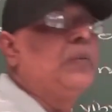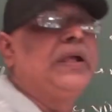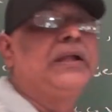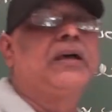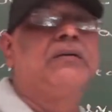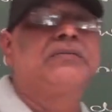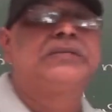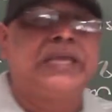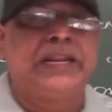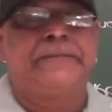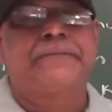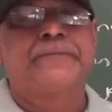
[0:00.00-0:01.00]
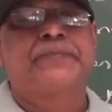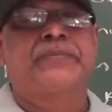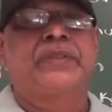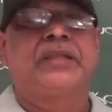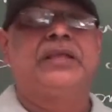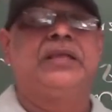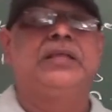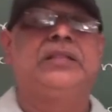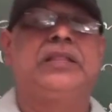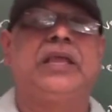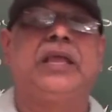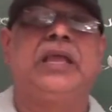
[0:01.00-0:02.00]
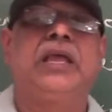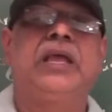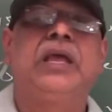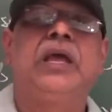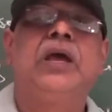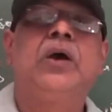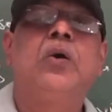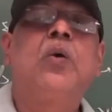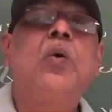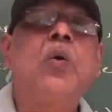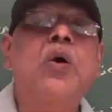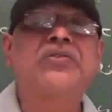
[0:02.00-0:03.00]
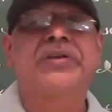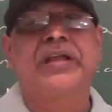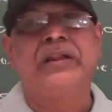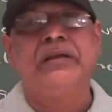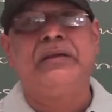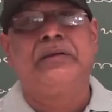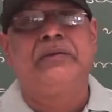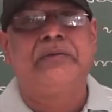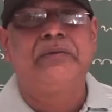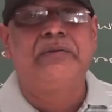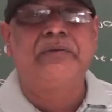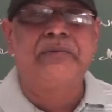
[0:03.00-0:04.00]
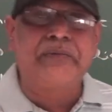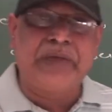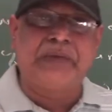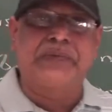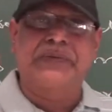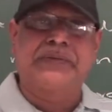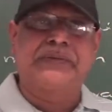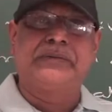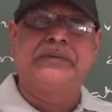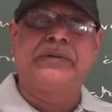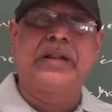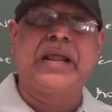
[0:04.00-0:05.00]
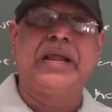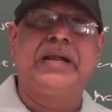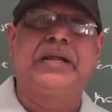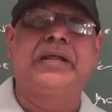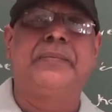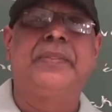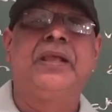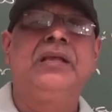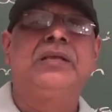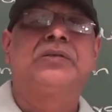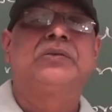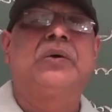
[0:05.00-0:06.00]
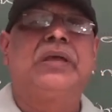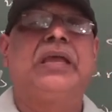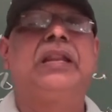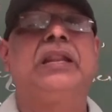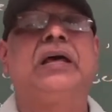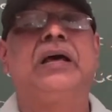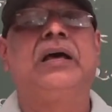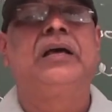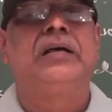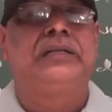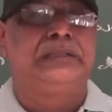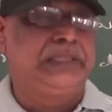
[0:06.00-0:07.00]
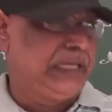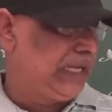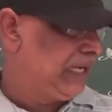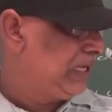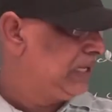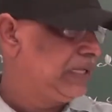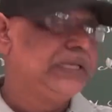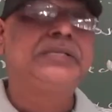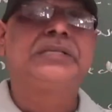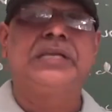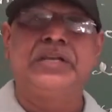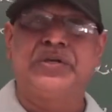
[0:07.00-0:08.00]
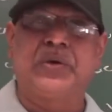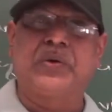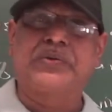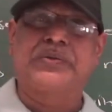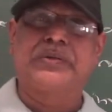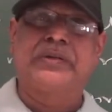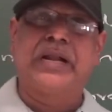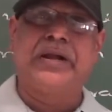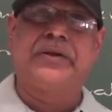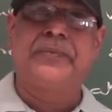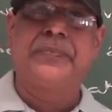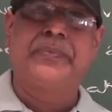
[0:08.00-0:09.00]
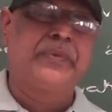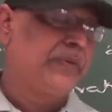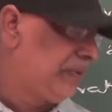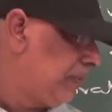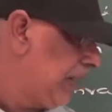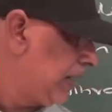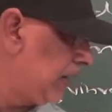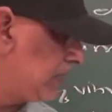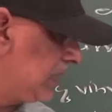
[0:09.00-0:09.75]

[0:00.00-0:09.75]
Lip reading: might have seen the ocean waves, right? So in the seashores, right? You might have